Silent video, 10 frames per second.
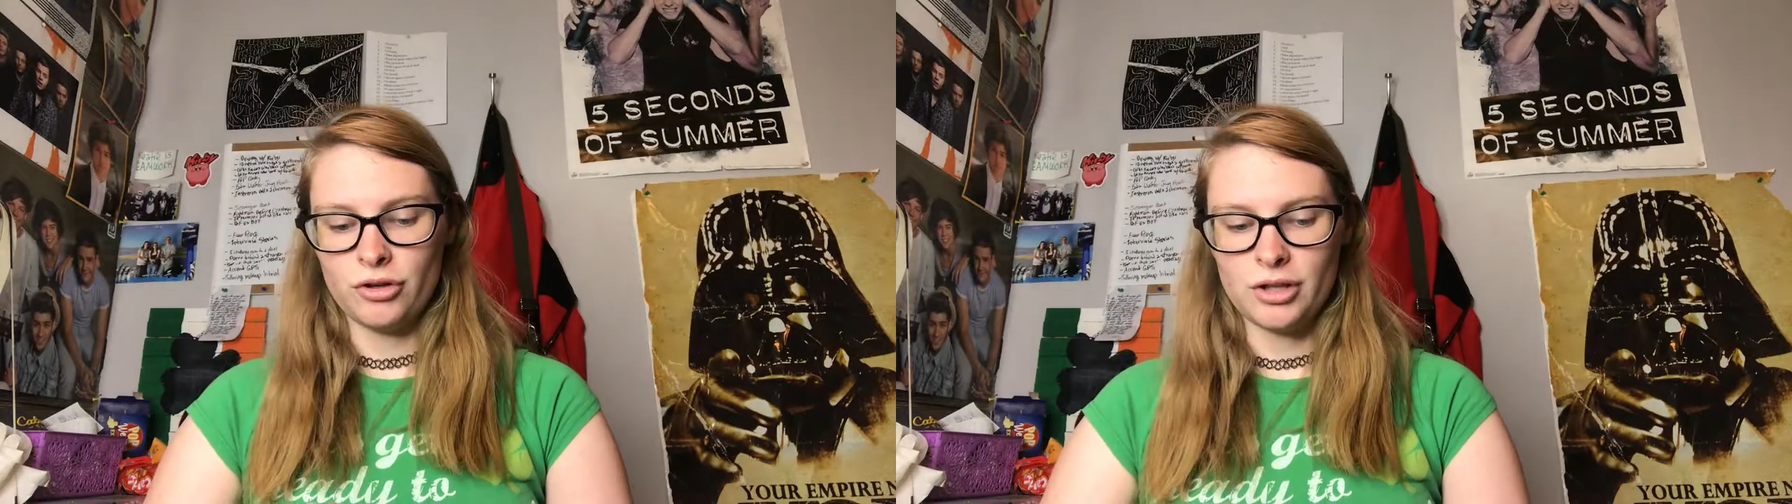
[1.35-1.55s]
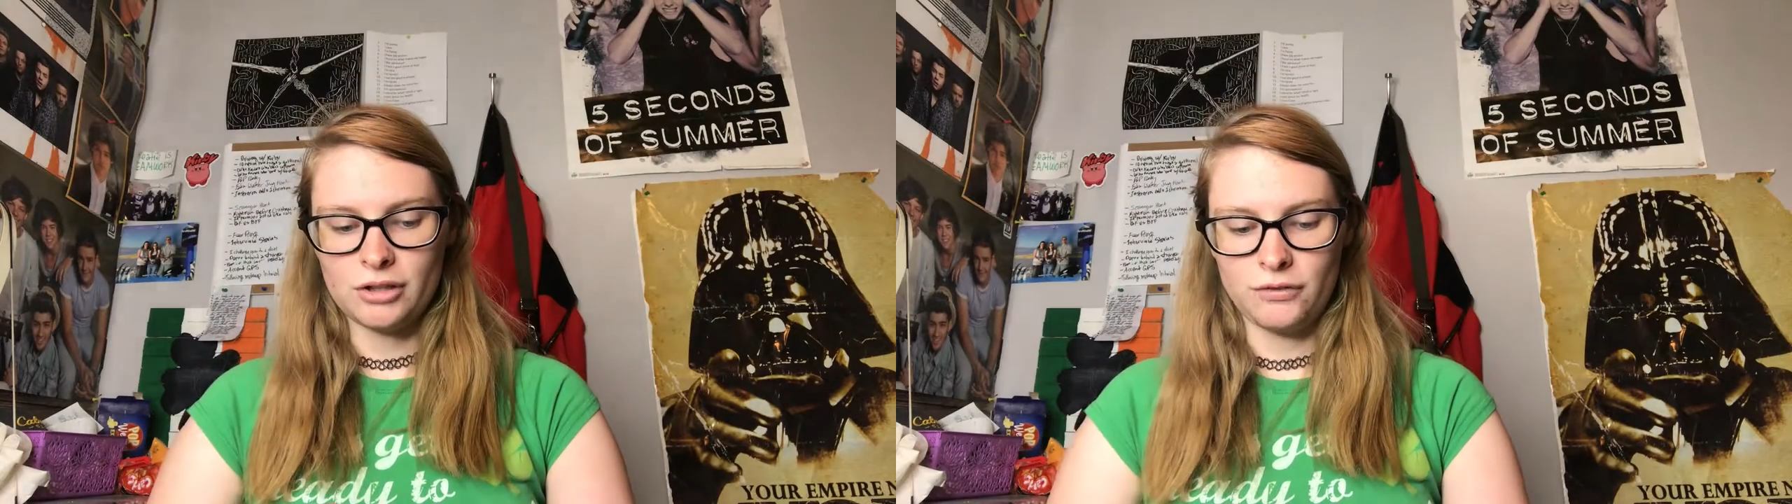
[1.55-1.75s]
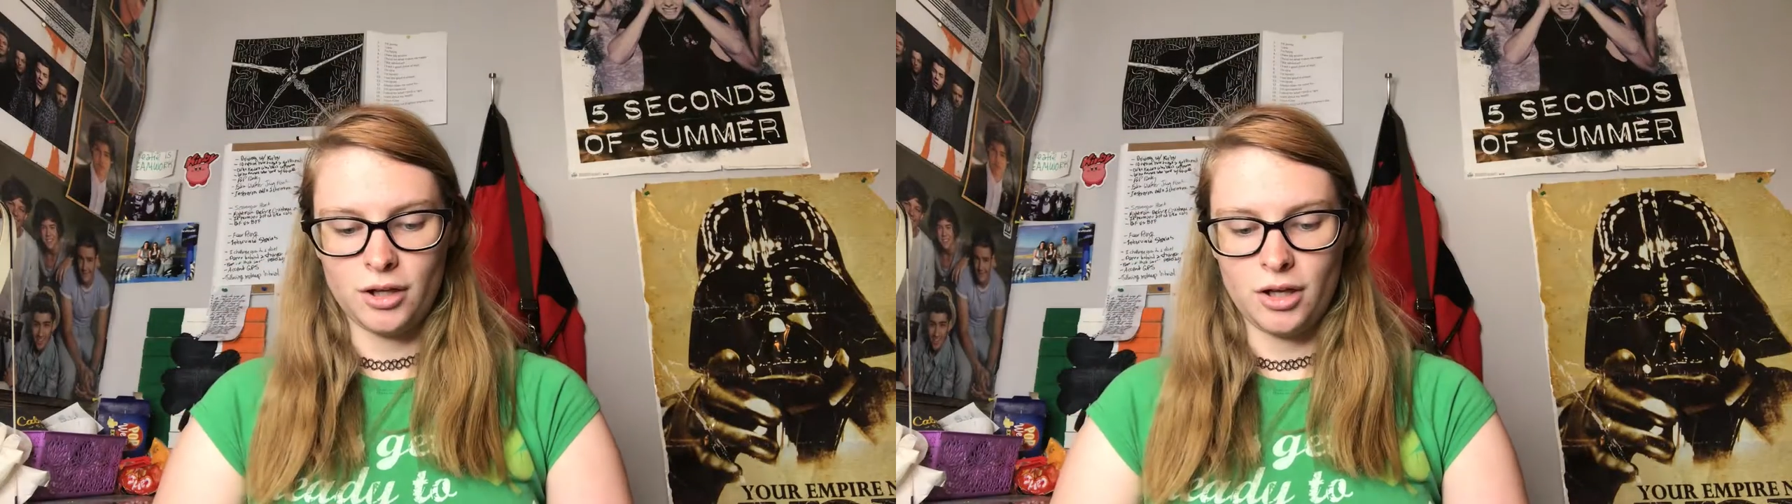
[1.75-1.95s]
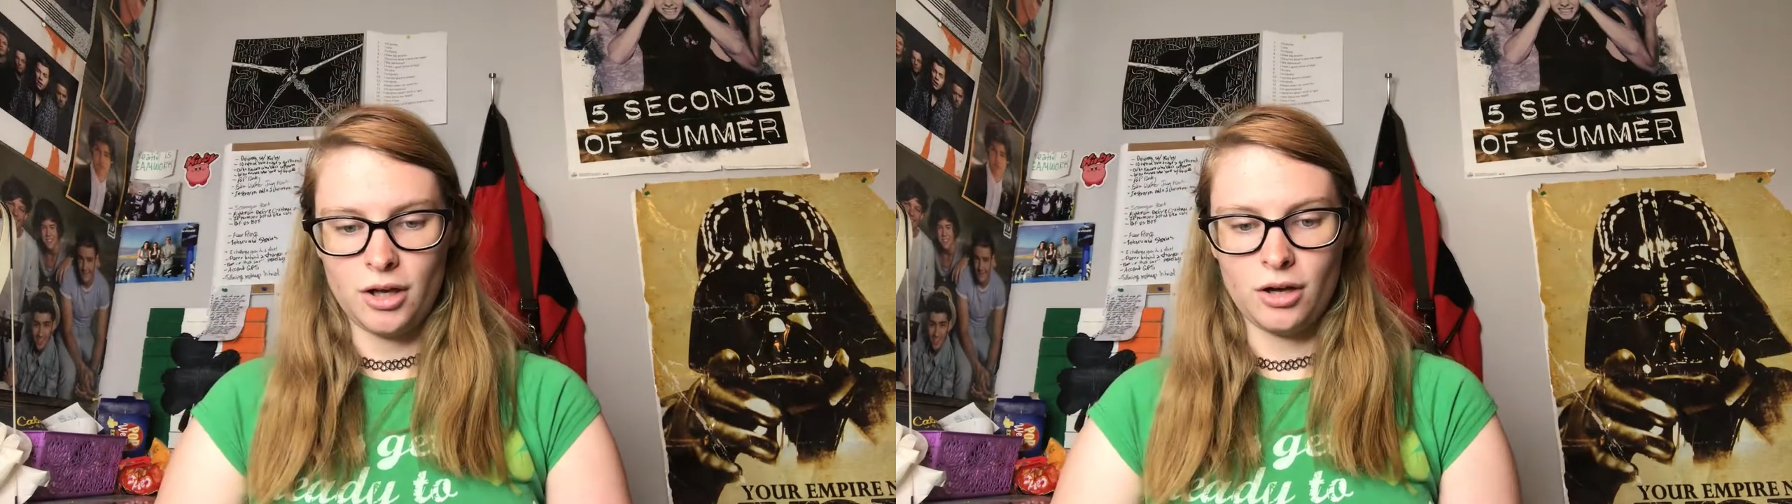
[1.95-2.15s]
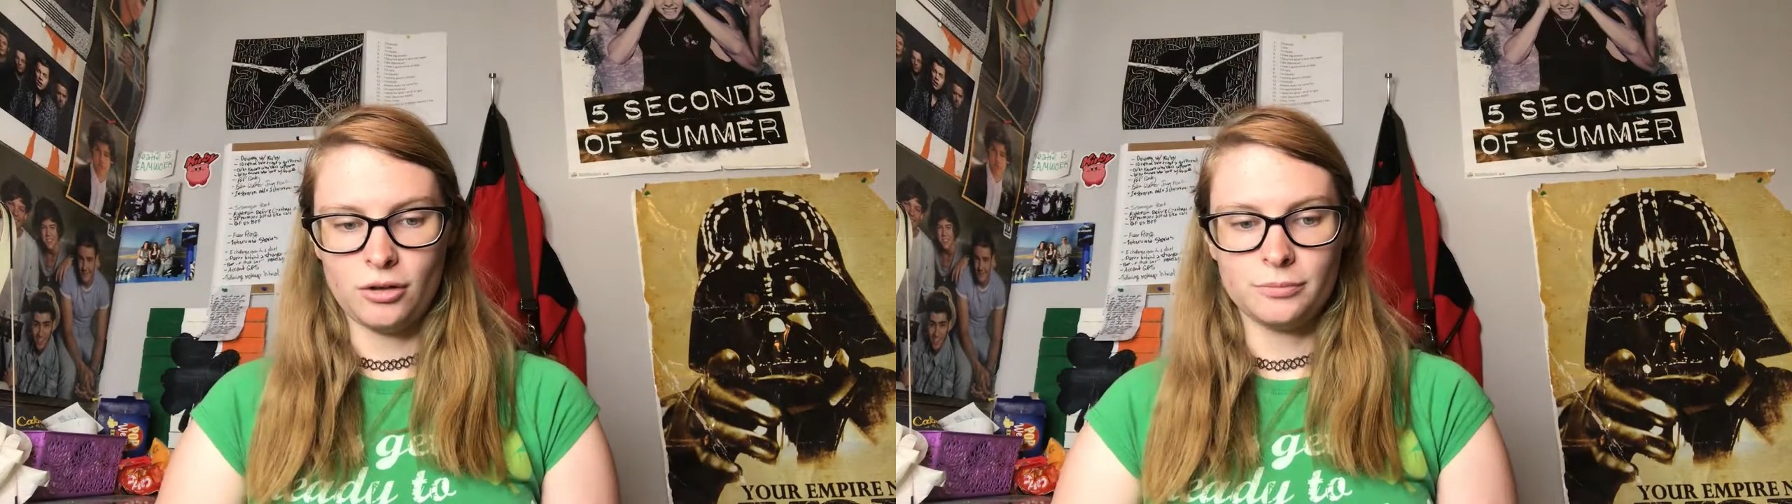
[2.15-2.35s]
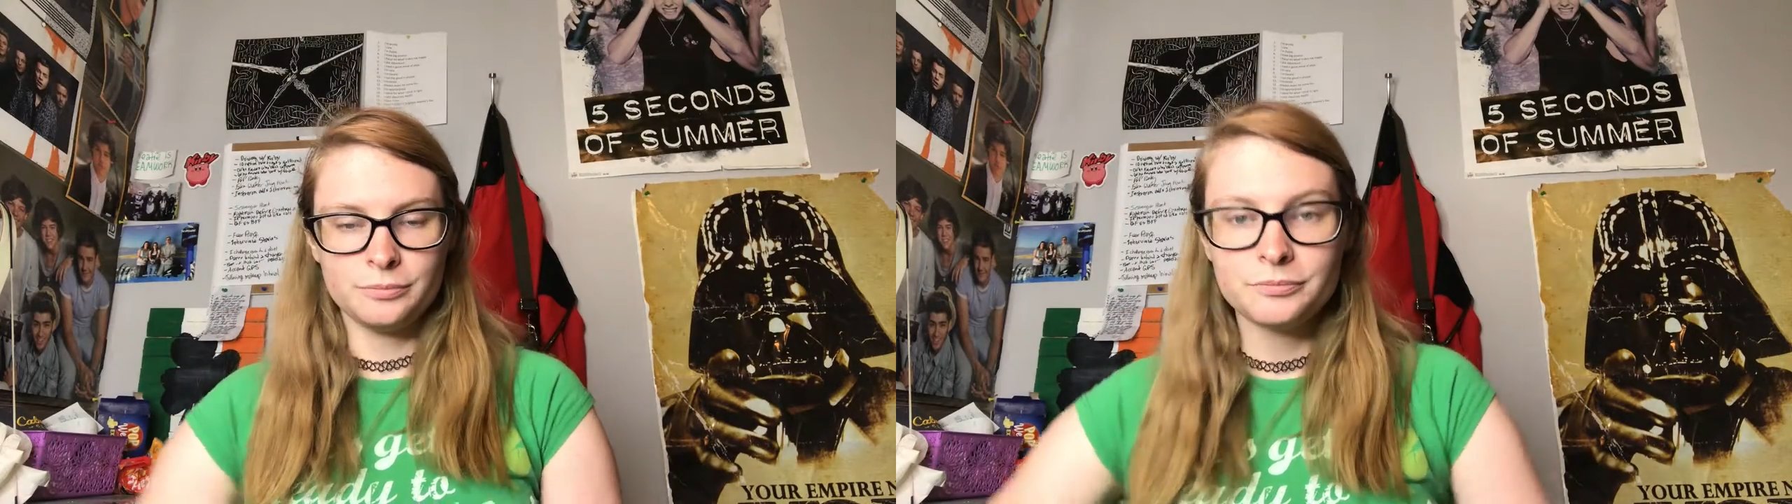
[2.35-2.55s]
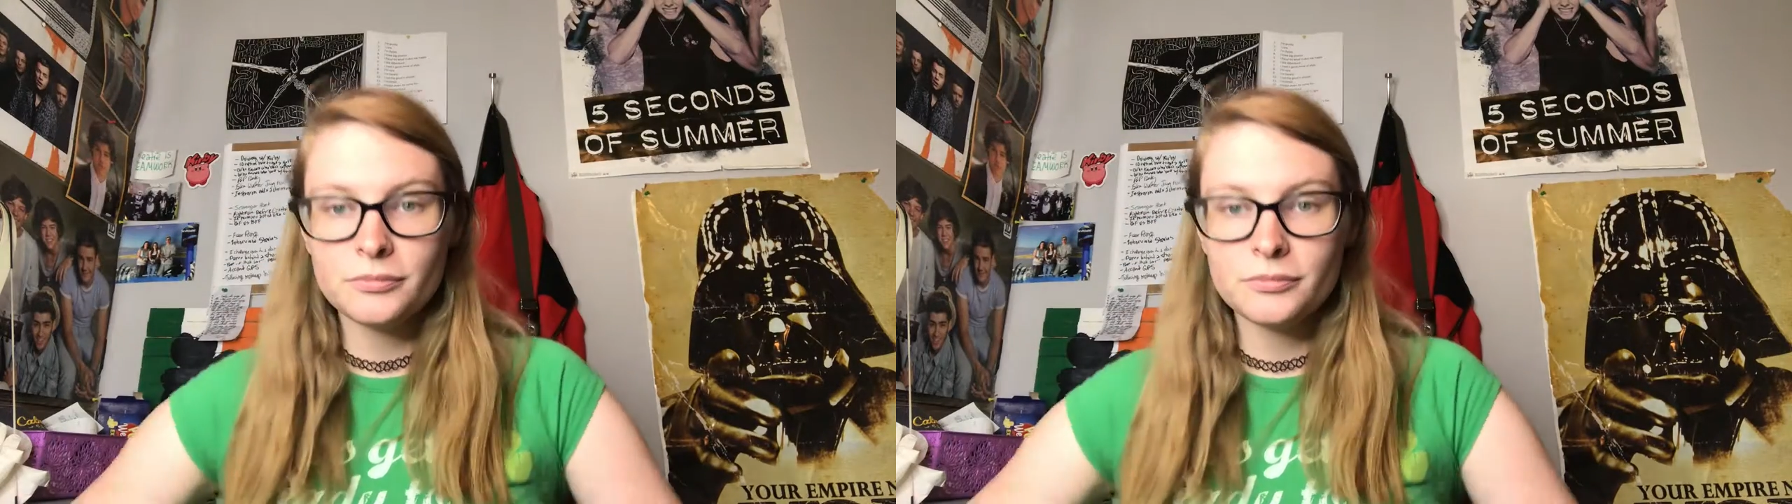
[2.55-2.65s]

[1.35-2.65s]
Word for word: for this video,